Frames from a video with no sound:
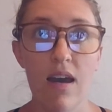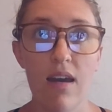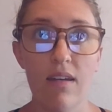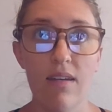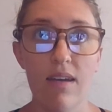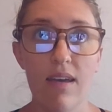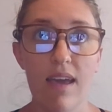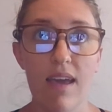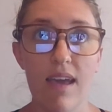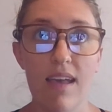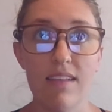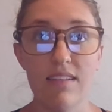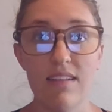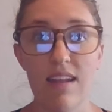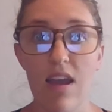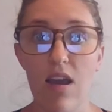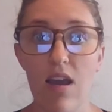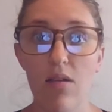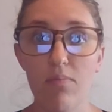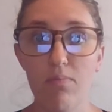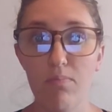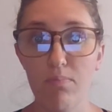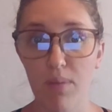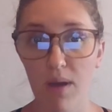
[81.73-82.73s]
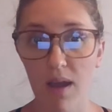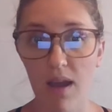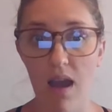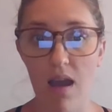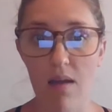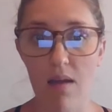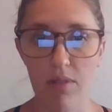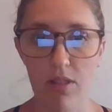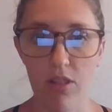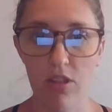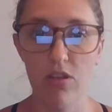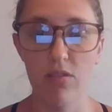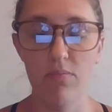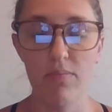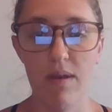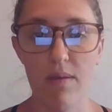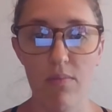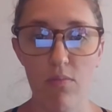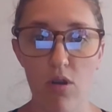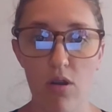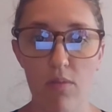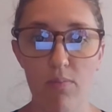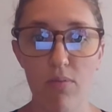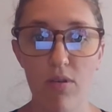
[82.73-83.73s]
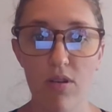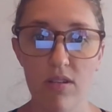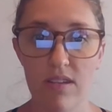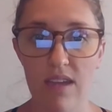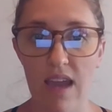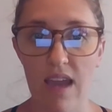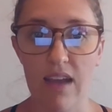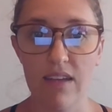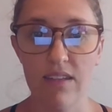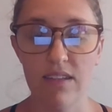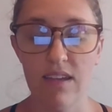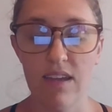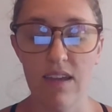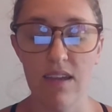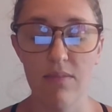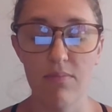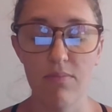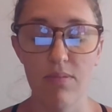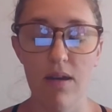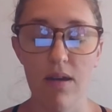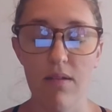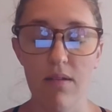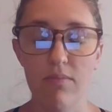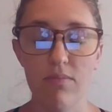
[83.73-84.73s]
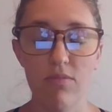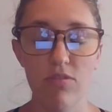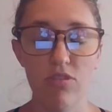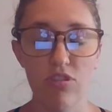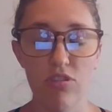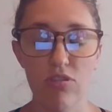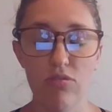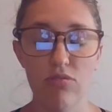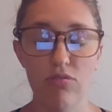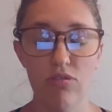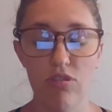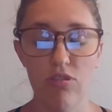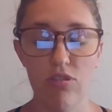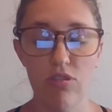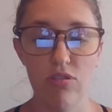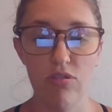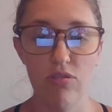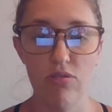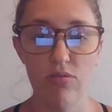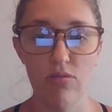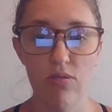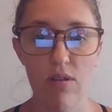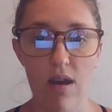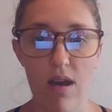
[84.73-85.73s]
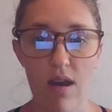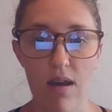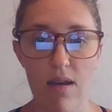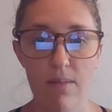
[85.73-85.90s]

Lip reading: has now become a little bit more protected, but due to